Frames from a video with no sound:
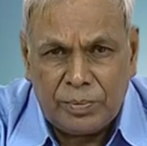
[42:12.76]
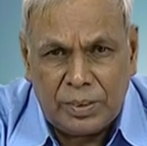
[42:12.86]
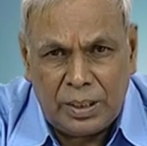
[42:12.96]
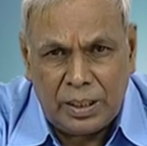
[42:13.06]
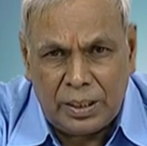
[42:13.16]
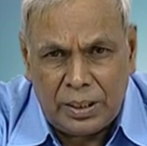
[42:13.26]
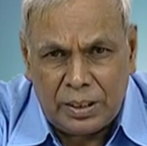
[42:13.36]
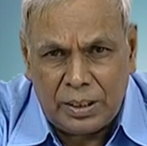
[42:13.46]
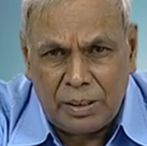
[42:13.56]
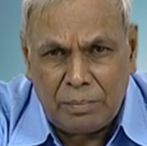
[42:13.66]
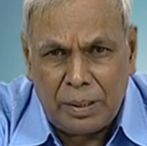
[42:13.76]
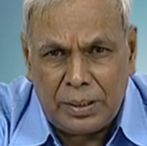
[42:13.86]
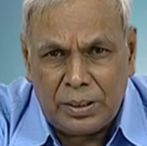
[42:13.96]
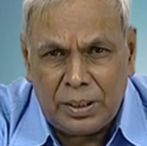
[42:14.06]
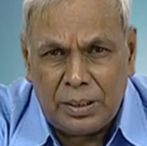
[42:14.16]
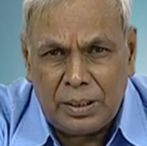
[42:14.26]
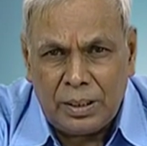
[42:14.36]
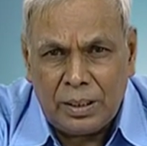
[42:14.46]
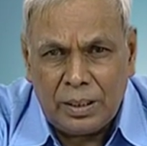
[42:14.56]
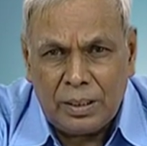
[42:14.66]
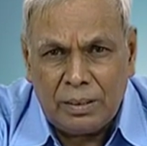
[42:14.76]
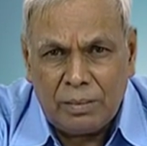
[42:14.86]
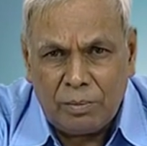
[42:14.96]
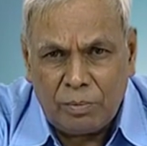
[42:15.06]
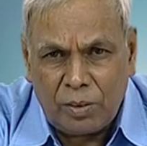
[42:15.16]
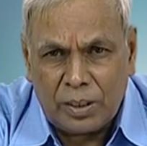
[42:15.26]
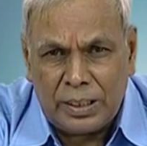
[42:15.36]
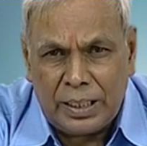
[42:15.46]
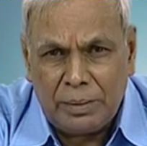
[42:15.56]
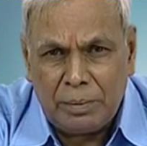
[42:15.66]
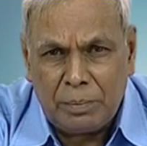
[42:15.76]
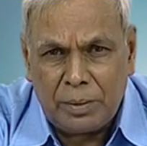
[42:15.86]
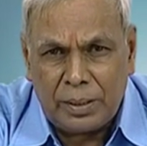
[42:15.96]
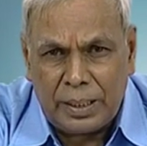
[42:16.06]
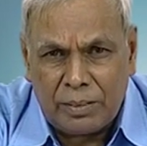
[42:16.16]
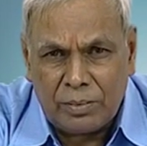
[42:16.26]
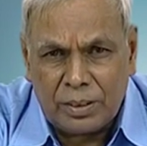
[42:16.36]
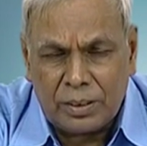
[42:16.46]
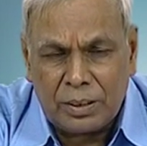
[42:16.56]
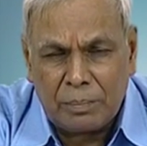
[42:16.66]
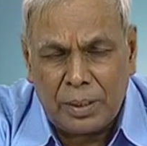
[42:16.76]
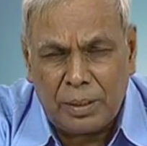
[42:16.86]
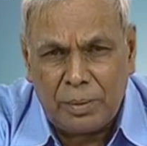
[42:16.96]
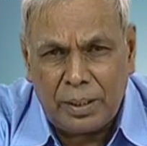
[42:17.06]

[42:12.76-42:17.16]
they need the benzene for the LAB plant that was supplied by